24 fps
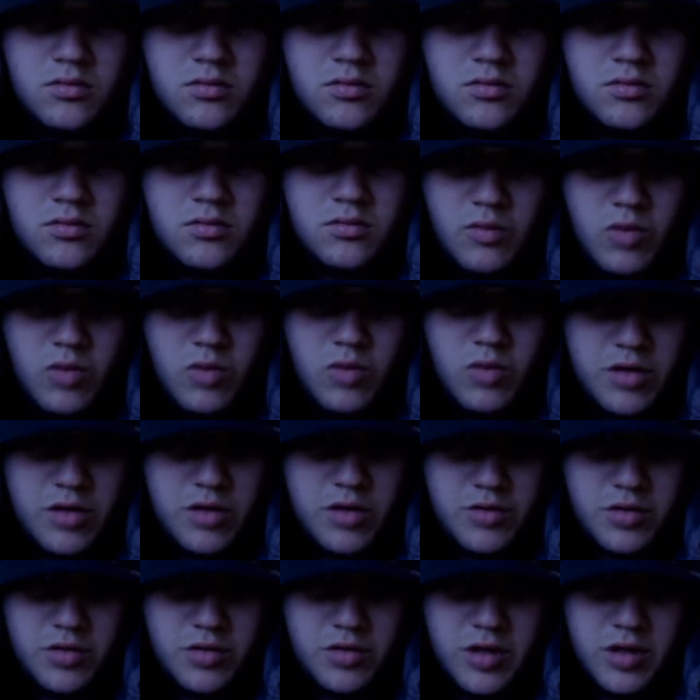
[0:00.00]
and welcome
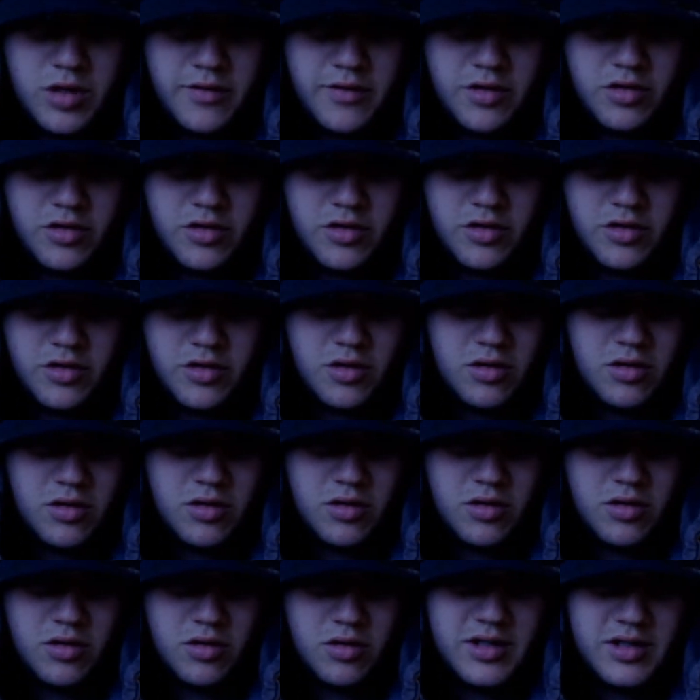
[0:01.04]
to another
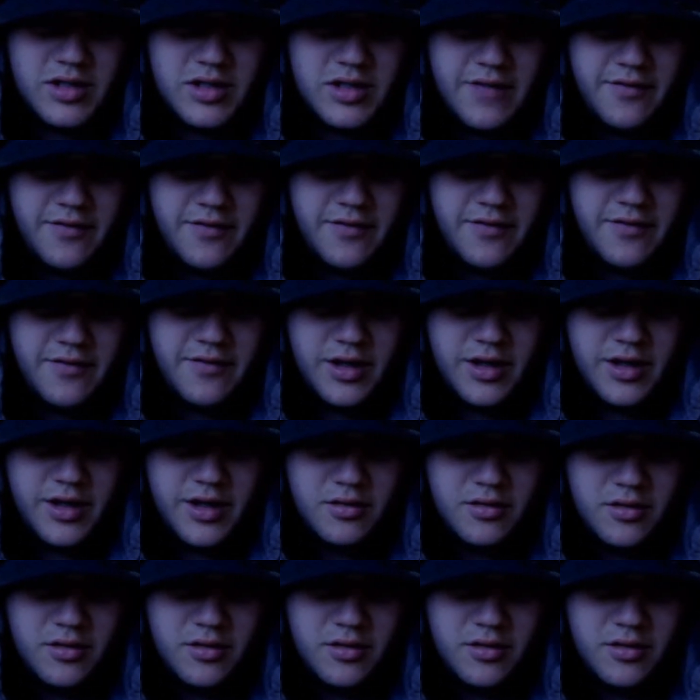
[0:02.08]
cryptocurrency video.